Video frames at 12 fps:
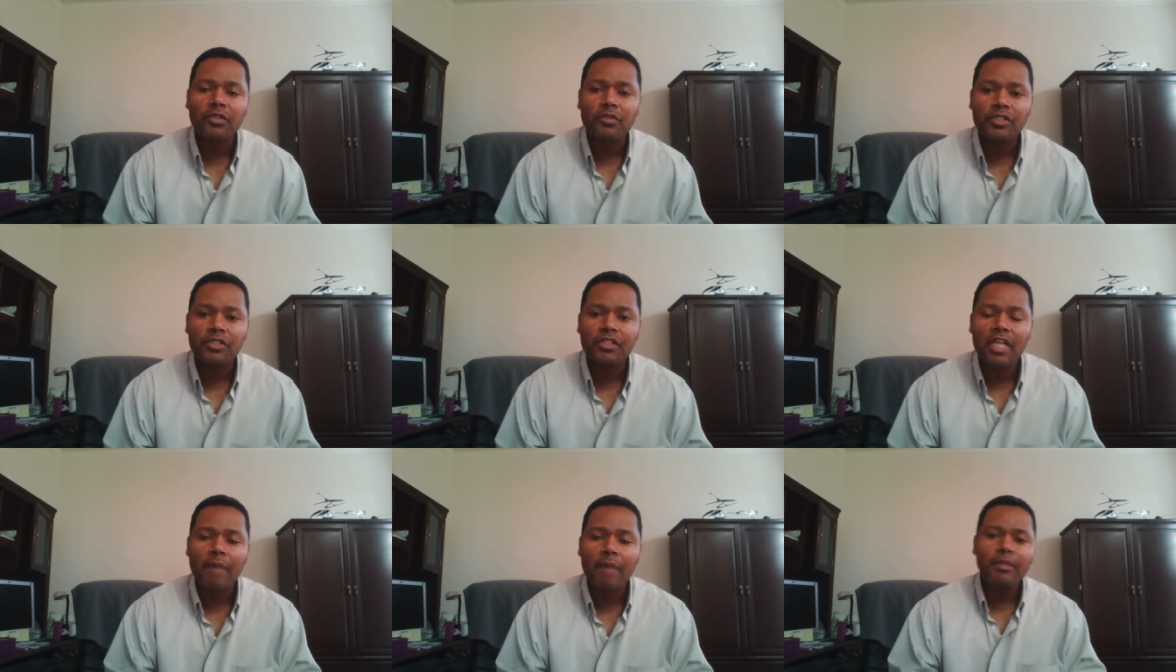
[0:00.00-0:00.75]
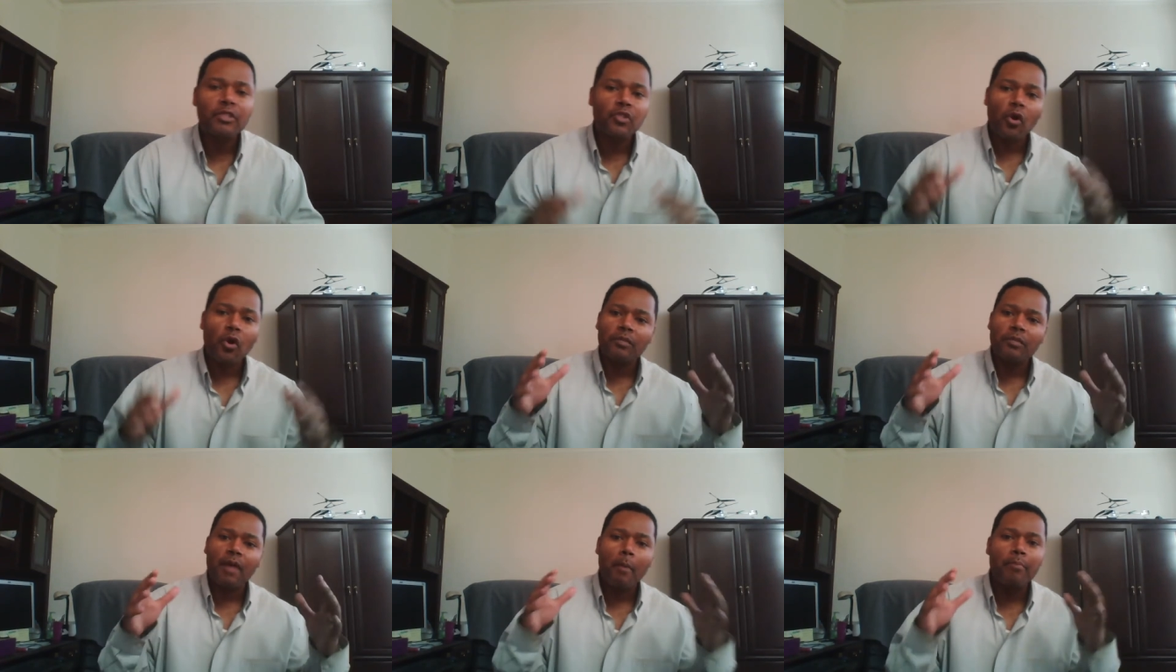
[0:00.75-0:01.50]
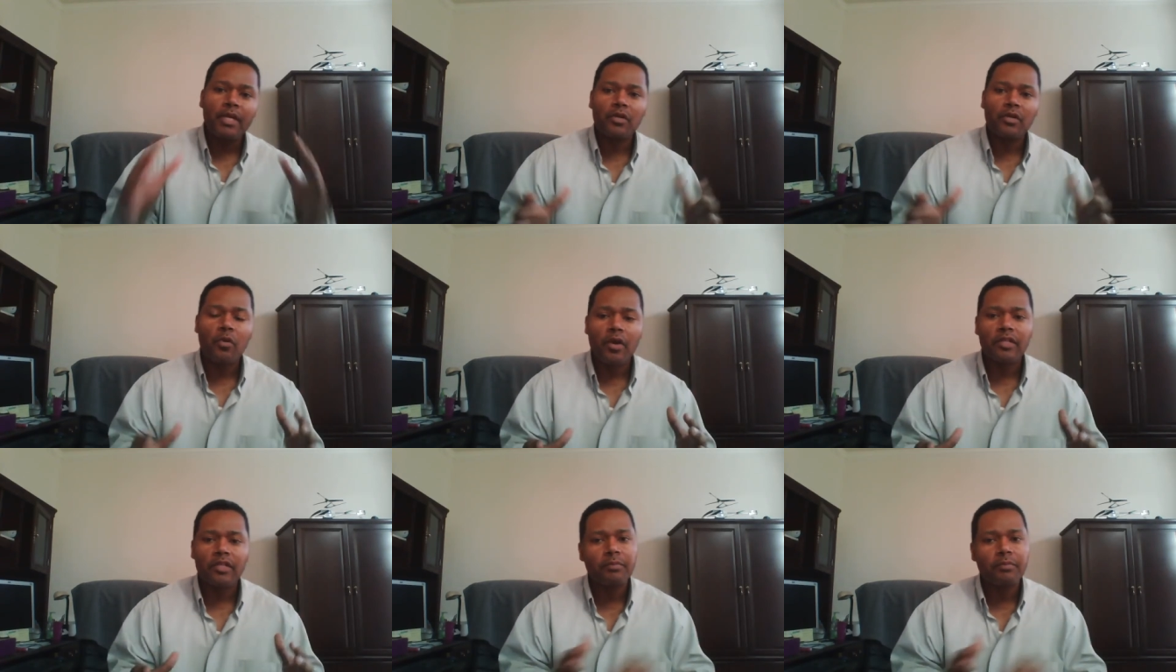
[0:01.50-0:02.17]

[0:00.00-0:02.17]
Solutions coming to you talking about Bitcoin,